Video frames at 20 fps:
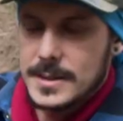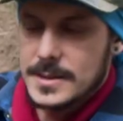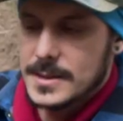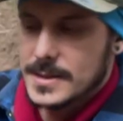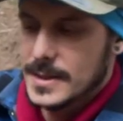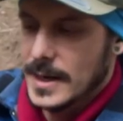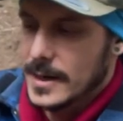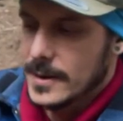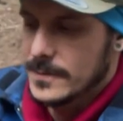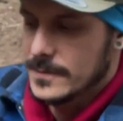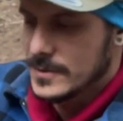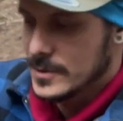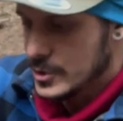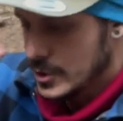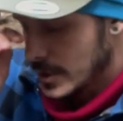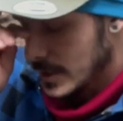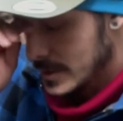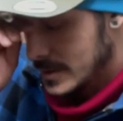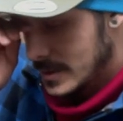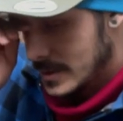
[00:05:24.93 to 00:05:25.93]
instead of
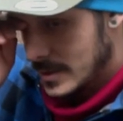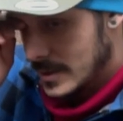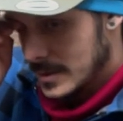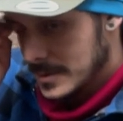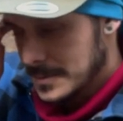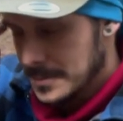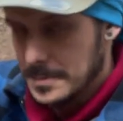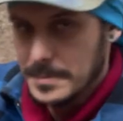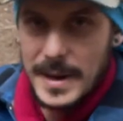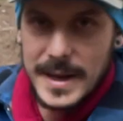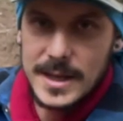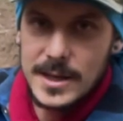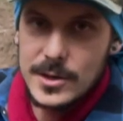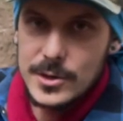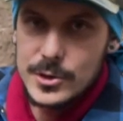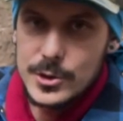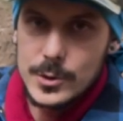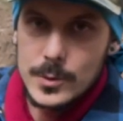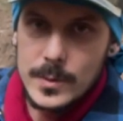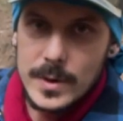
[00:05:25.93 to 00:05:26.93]
just
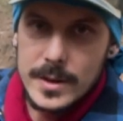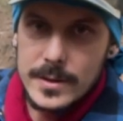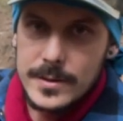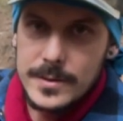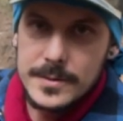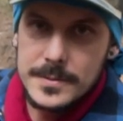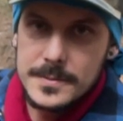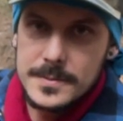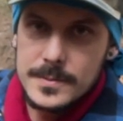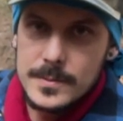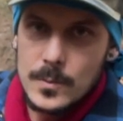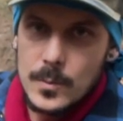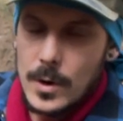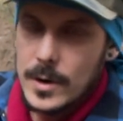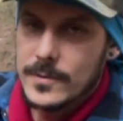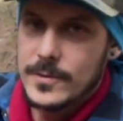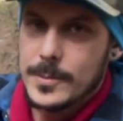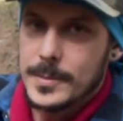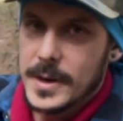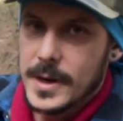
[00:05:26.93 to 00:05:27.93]
making do with
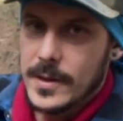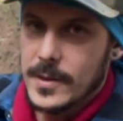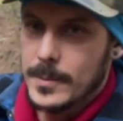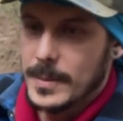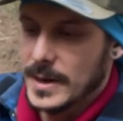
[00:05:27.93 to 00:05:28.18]
one from another